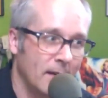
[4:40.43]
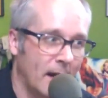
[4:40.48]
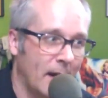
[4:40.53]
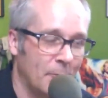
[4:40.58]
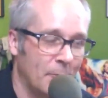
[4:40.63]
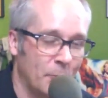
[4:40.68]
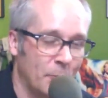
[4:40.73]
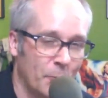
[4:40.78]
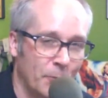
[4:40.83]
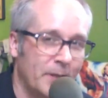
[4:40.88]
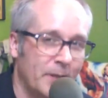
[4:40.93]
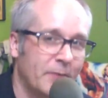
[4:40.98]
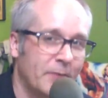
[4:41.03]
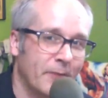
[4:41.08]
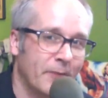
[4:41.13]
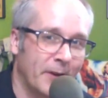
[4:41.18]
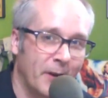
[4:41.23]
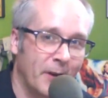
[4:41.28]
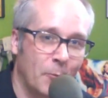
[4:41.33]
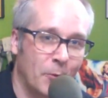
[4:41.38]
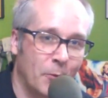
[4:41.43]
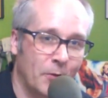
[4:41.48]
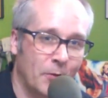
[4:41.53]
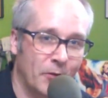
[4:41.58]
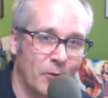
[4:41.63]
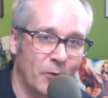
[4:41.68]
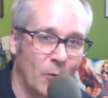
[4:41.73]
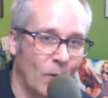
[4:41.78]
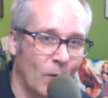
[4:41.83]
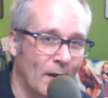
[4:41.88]
I'm really fed up with
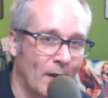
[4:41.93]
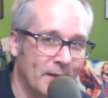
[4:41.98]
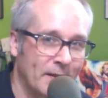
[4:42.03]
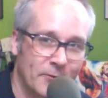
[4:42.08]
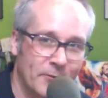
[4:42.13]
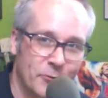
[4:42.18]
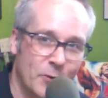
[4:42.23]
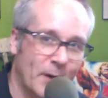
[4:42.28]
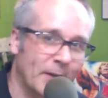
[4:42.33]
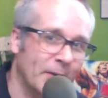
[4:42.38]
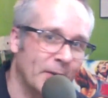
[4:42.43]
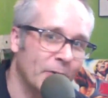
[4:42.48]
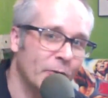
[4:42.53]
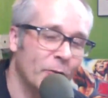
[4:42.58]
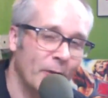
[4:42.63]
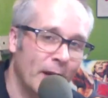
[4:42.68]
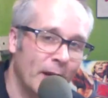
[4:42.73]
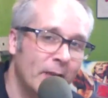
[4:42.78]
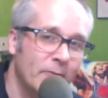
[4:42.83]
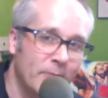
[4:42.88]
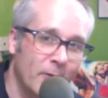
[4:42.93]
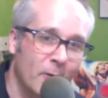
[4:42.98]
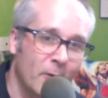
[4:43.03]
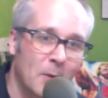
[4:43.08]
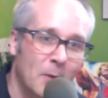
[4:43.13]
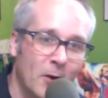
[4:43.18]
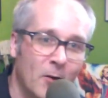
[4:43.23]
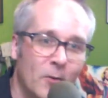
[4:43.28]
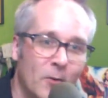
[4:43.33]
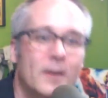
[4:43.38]
this whole idea of trying to create
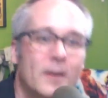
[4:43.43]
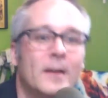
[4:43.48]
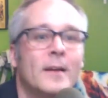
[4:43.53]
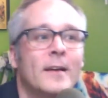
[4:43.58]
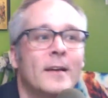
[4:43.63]
FOMO.